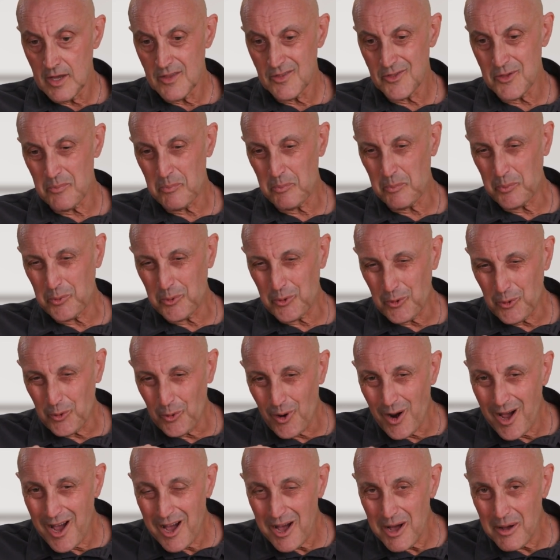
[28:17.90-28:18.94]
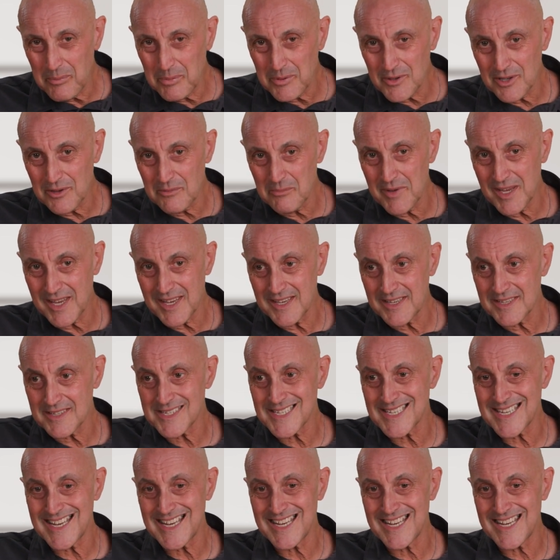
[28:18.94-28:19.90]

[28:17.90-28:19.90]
the problem is